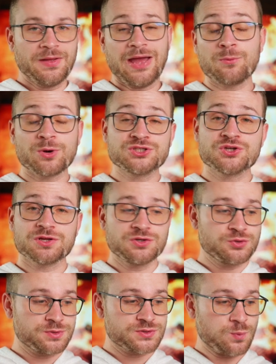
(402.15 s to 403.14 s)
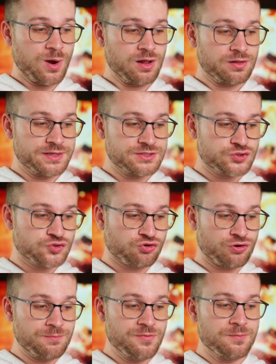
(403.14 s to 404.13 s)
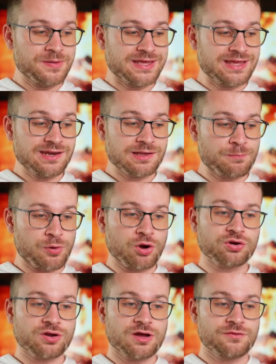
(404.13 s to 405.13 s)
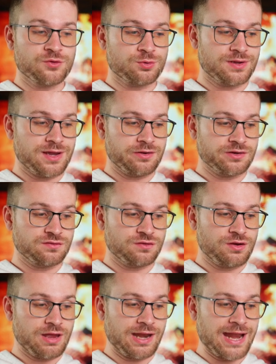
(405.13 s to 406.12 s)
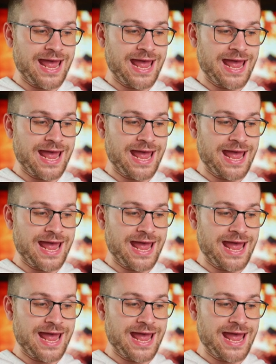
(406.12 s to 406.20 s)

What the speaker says: And what you can do as well is trim the beginning part of your character and